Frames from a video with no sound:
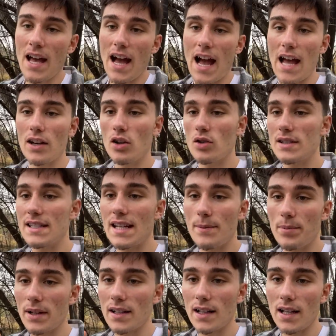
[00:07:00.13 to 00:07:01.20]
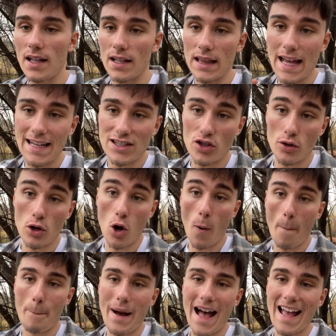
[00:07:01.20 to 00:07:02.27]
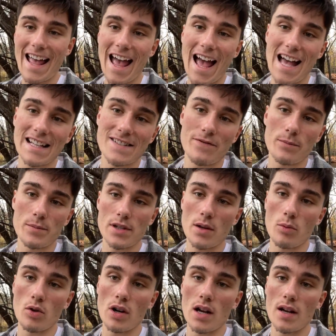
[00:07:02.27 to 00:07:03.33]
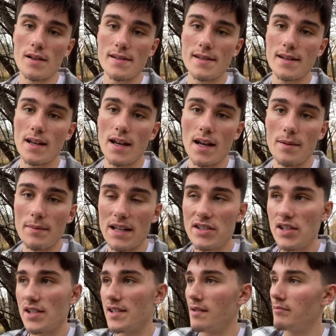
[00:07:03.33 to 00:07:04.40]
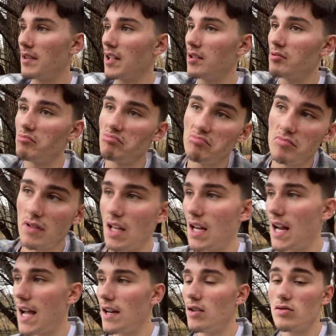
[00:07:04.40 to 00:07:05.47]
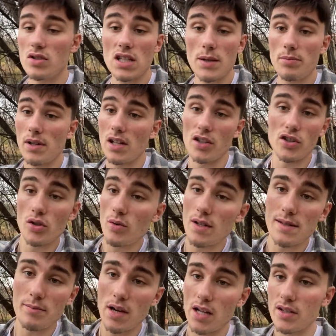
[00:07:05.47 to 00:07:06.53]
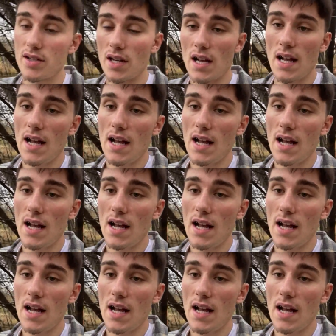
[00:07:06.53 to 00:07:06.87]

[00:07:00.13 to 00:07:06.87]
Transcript: I don't typically like to go buy ads from somewhere else. That's just something that I don't typically do as much.